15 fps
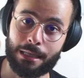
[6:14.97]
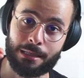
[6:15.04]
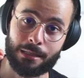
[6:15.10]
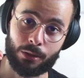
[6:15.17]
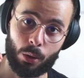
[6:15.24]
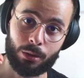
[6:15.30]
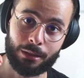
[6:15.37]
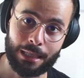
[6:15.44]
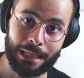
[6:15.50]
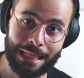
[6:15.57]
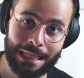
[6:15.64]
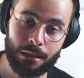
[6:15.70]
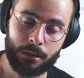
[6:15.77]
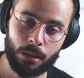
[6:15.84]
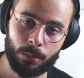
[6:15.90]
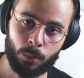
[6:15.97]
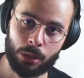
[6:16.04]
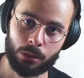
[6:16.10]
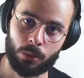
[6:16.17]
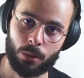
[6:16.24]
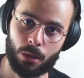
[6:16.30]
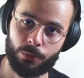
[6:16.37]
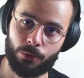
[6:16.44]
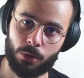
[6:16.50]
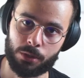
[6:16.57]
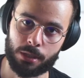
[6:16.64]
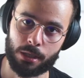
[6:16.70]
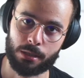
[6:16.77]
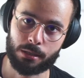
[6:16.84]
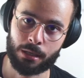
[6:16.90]
called intermolecular
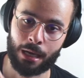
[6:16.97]
forces,